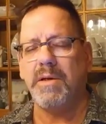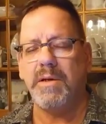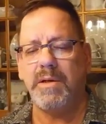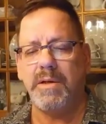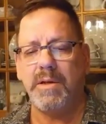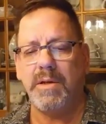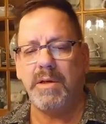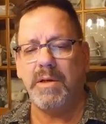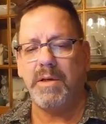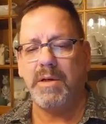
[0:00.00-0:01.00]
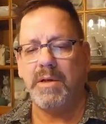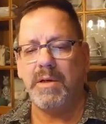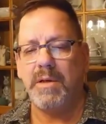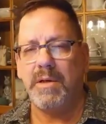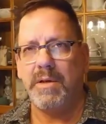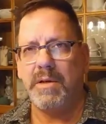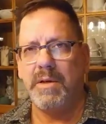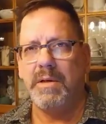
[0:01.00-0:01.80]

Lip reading: Nobody speaks.